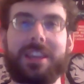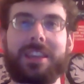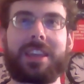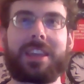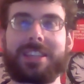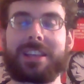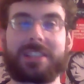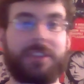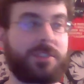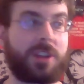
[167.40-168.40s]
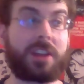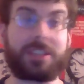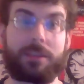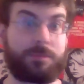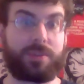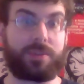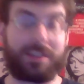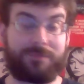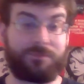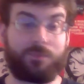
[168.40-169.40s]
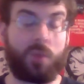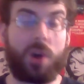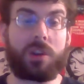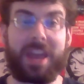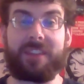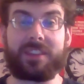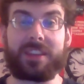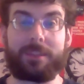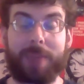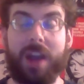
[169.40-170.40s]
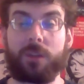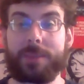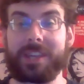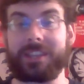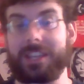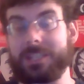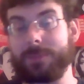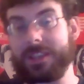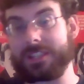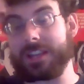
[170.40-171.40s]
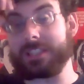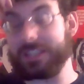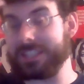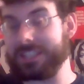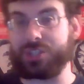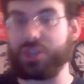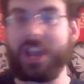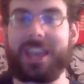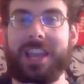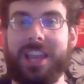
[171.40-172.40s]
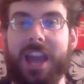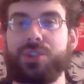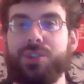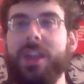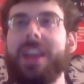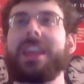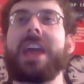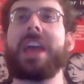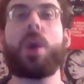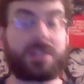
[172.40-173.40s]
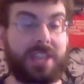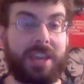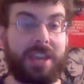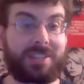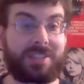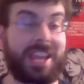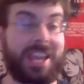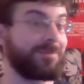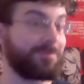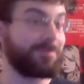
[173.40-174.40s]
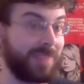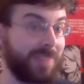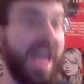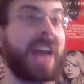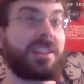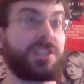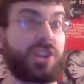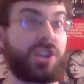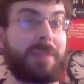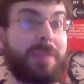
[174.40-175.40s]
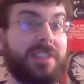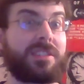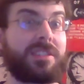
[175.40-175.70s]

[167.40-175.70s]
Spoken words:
get his kicks up. And Darkseid would probably welcome having a powerful minion like Space Godzilla. He's a giant kaiju that would t it would take a legitimate